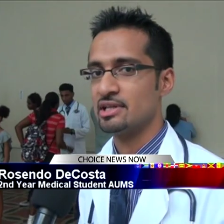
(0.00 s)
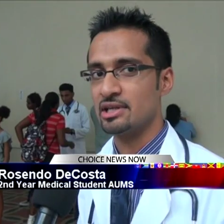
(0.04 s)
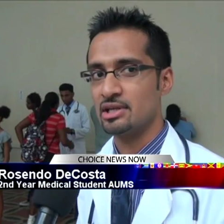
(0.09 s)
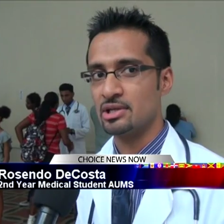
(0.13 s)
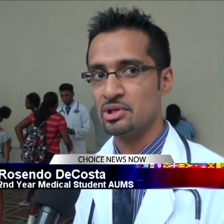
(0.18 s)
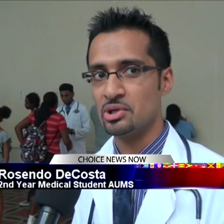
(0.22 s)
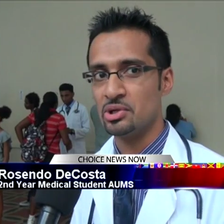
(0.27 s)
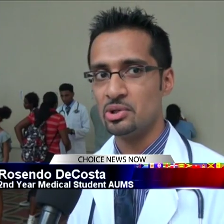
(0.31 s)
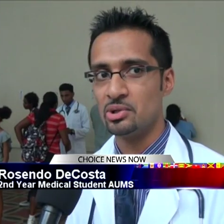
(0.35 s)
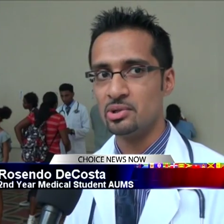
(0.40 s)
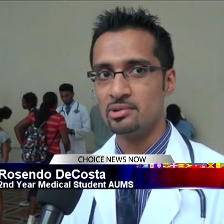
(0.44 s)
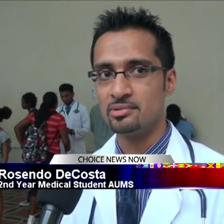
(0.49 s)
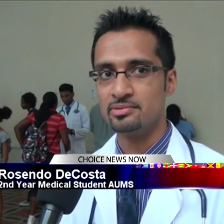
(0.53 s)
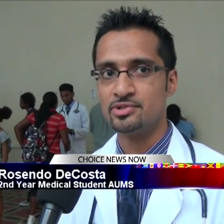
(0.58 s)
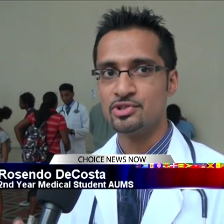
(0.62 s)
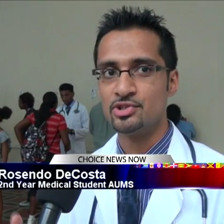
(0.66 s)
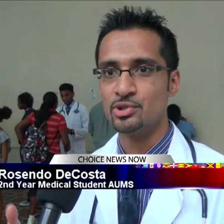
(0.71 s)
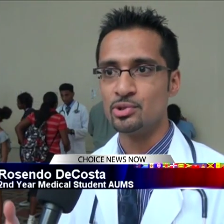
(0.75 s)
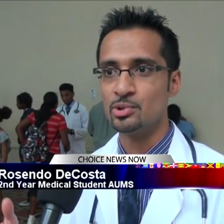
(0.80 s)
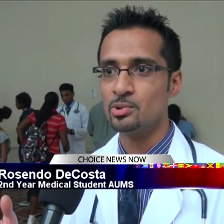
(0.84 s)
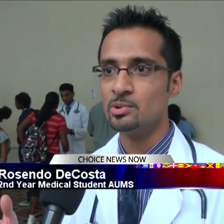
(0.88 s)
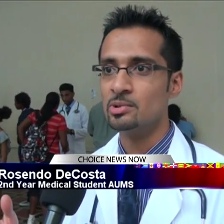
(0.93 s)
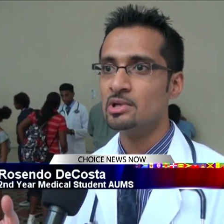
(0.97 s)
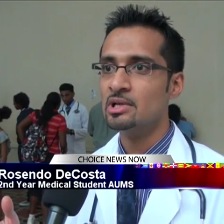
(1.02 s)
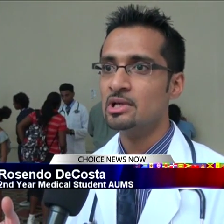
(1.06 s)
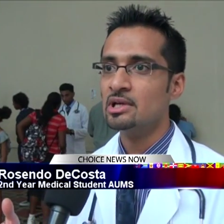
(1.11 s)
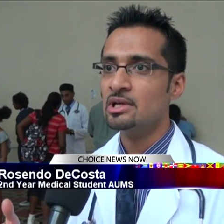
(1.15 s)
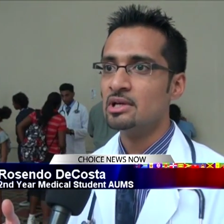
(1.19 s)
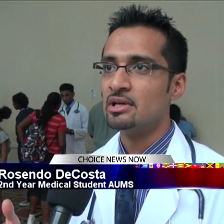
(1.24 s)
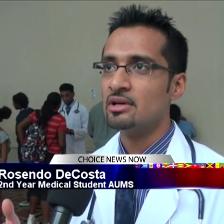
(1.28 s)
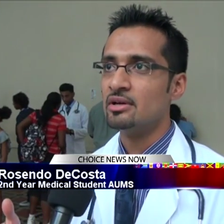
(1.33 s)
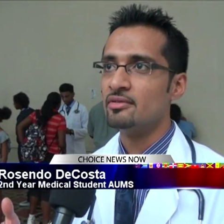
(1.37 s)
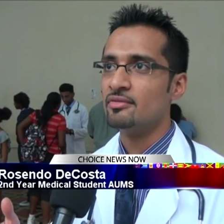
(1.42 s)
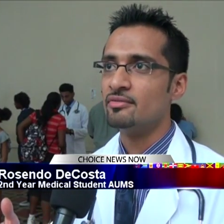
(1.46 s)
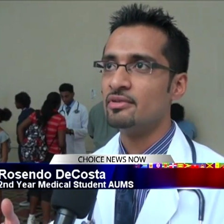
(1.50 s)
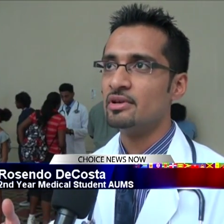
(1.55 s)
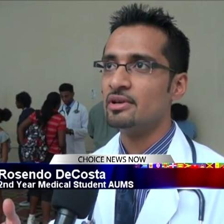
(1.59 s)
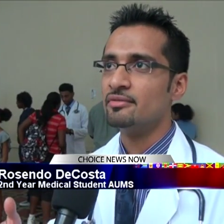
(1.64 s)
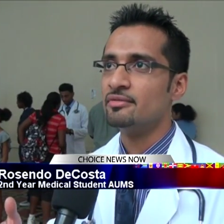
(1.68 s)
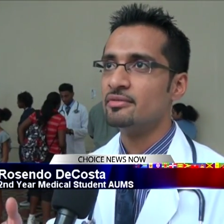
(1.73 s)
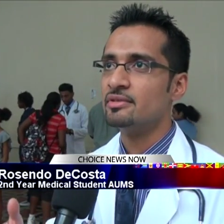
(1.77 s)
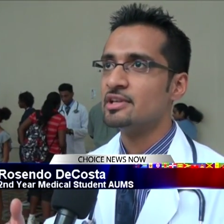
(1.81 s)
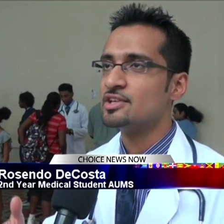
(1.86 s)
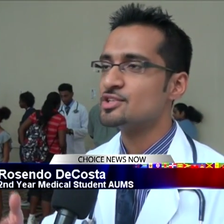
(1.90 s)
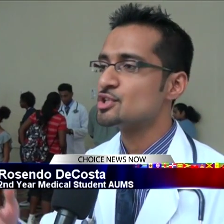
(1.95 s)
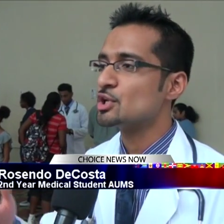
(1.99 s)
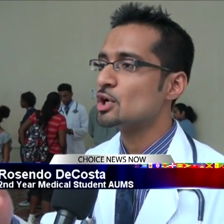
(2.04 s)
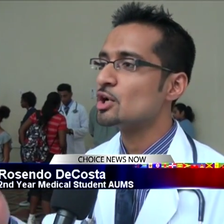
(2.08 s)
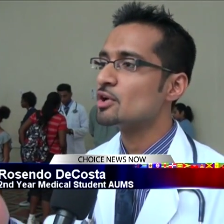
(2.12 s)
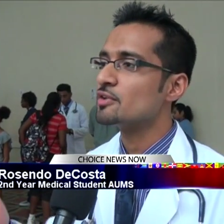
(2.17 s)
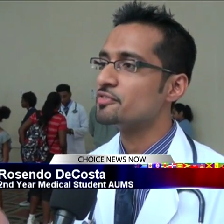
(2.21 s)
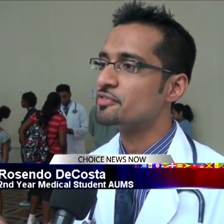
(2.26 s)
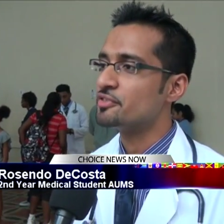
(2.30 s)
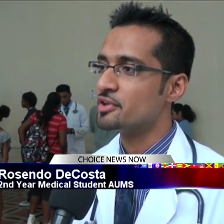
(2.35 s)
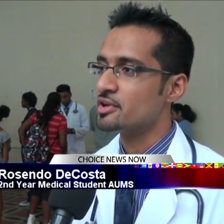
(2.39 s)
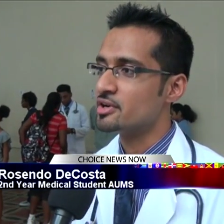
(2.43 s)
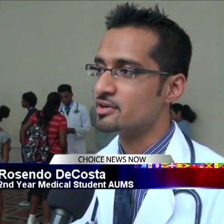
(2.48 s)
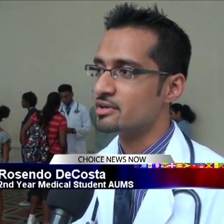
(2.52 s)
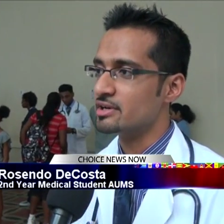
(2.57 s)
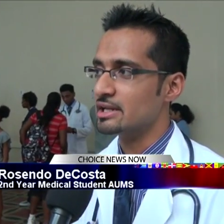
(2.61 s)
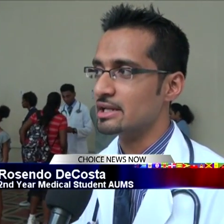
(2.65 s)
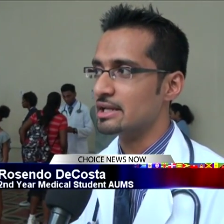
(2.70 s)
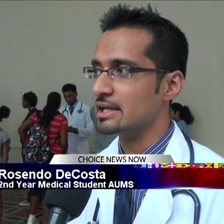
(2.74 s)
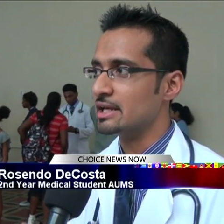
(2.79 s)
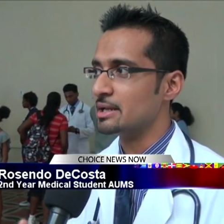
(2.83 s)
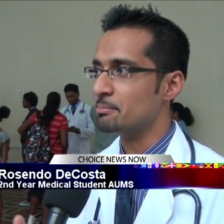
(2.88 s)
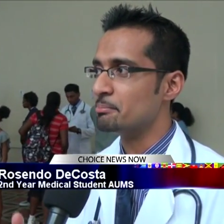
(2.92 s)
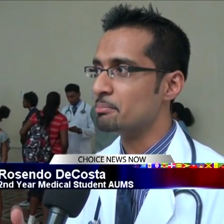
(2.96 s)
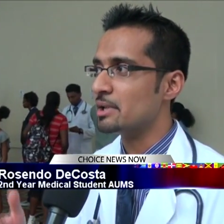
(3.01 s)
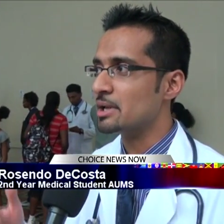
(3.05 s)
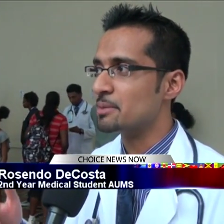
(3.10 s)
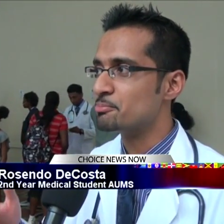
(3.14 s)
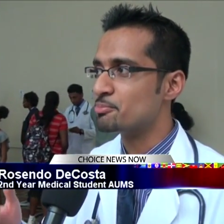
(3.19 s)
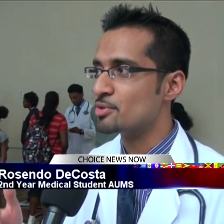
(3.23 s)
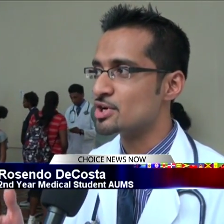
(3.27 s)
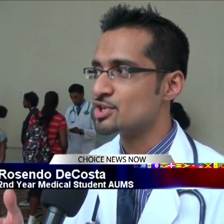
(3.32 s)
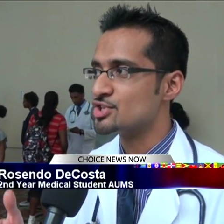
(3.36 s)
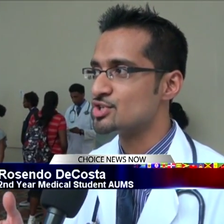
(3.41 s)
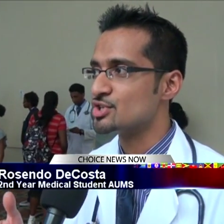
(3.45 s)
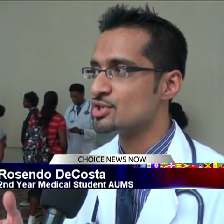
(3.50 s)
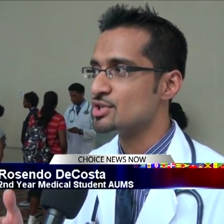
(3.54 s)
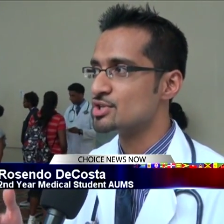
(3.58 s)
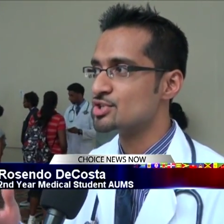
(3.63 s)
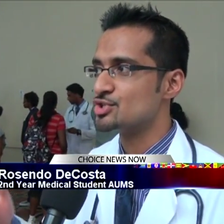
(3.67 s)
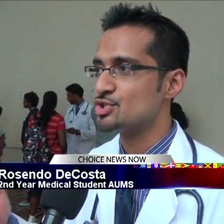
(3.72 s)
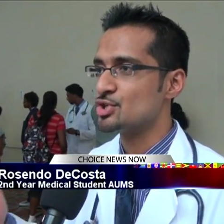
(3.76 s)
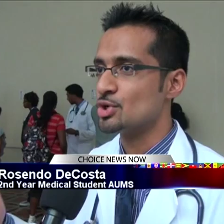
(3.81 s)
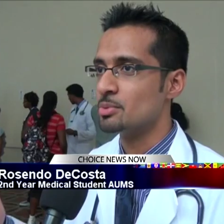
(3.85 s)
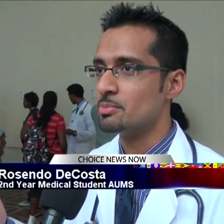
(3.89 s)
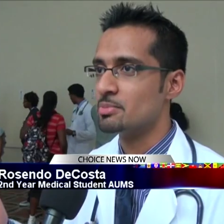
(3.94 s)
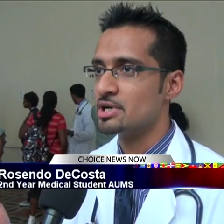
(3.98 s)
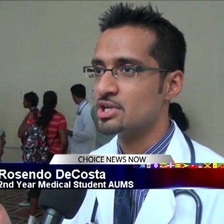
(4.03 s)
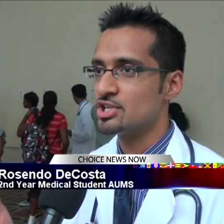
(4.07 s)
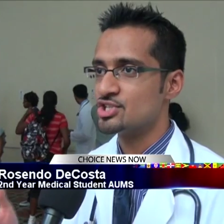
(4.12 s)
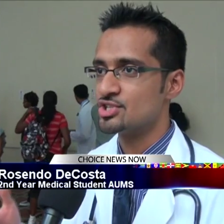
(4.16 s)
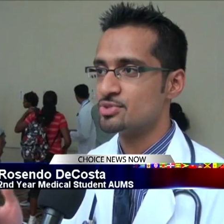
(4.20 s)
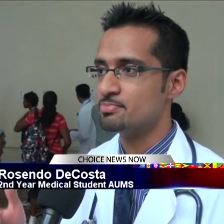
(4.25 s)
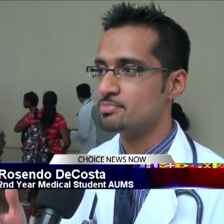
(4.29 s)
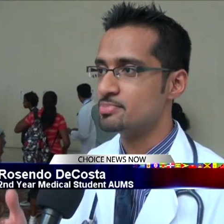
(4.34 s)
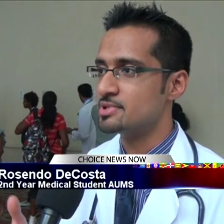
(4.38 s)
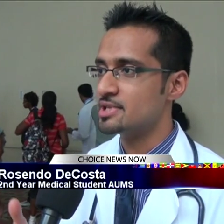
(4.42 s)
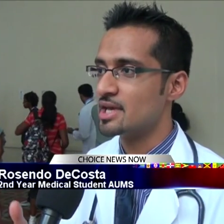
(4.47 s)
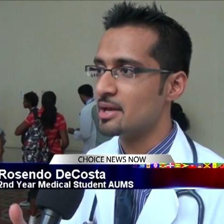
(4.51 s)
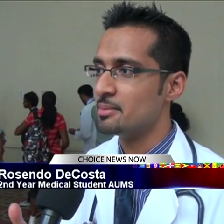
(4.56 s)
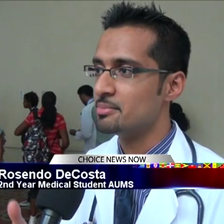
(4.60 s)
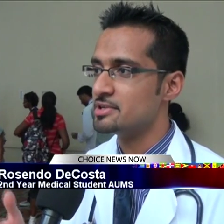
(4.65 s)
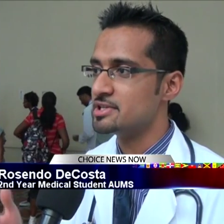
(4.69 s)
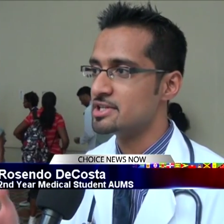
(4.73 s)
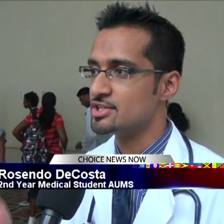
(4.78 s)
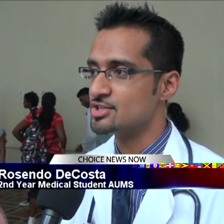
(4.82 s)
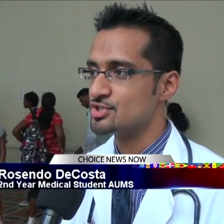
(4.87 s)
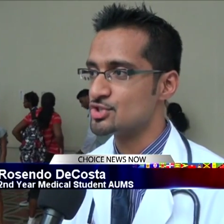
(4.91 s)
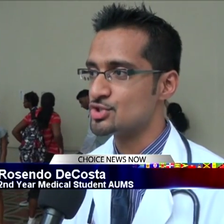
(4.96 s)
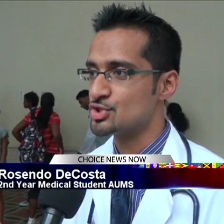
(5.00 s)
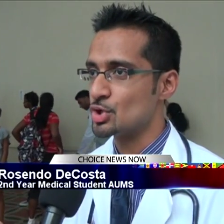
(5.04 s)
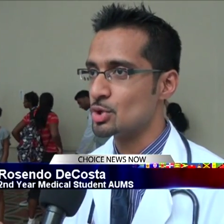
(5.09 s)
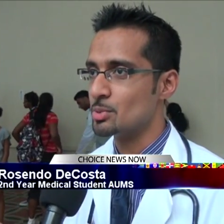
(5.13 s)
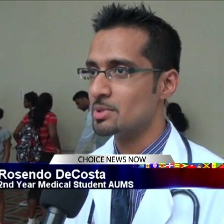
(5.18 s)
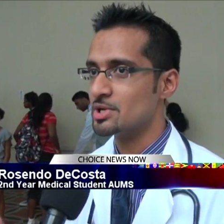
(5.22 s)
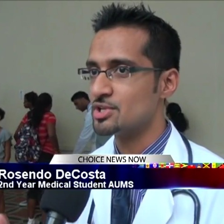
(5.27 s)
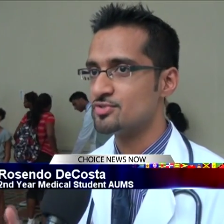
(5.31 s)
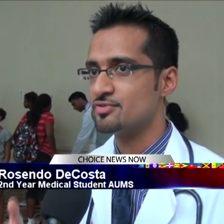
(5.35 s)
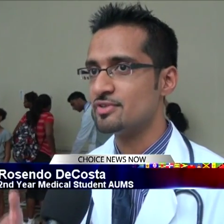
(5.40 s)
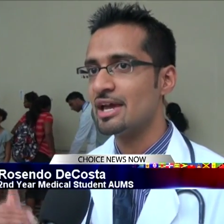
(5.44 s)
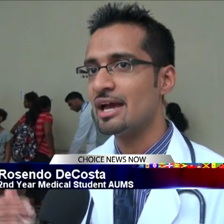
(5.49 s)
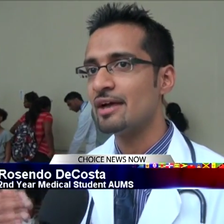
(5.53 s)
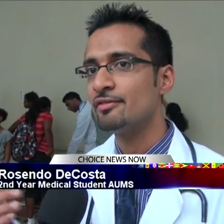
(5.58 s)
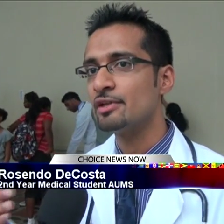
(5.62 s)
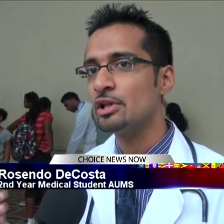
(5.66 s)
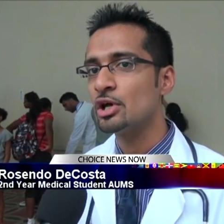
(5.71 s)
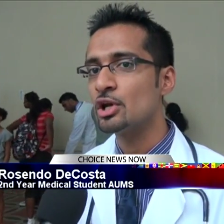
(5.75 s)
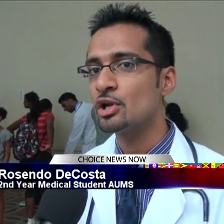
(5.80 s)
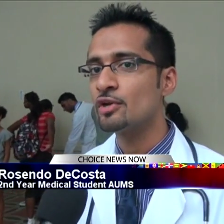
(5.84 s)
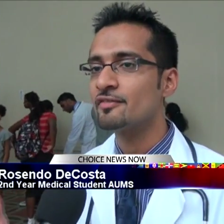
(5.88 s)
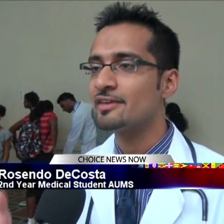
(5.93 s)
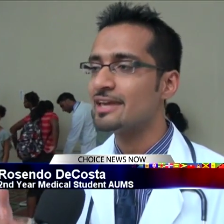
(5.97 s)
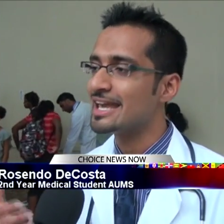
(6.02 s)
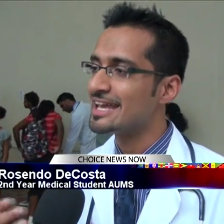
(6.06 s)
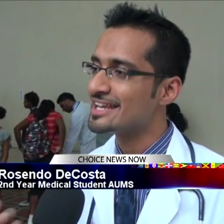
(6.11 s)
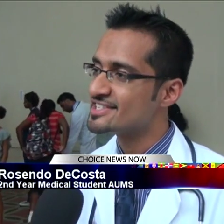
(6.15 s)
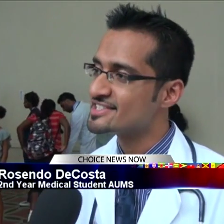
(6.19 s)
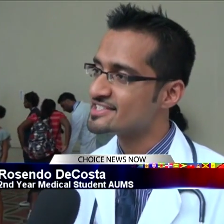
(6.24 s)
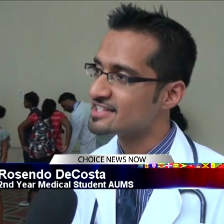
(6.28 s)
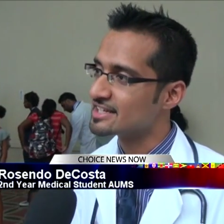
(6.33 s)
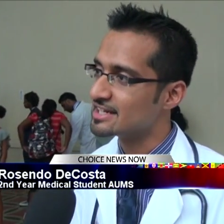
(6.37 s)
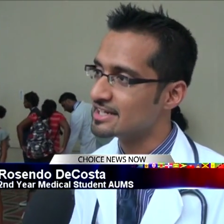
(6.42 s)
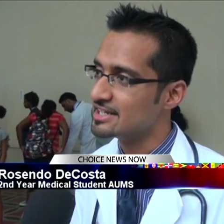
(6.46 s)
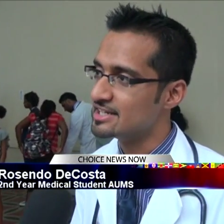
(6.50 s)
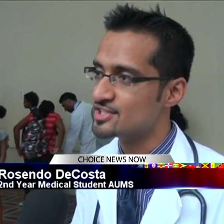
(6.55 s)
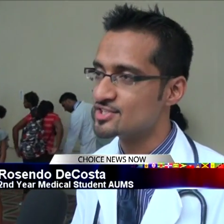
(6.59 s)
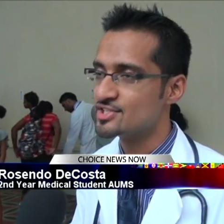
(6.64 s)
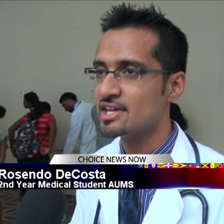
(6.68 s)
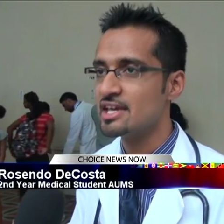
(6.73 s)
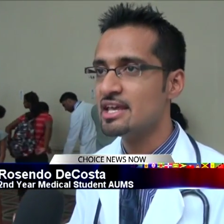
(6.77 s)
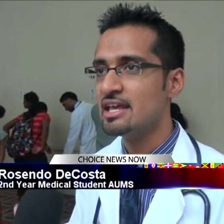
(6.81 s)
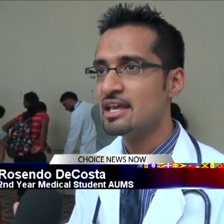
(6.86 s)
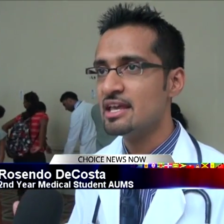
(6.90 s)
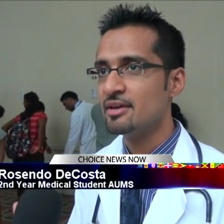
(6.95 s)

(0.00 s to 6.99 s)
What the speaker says: like, you know, there's a lot of theory, like blood pressure is so much, diabetes is so much. We have a lot of case studies.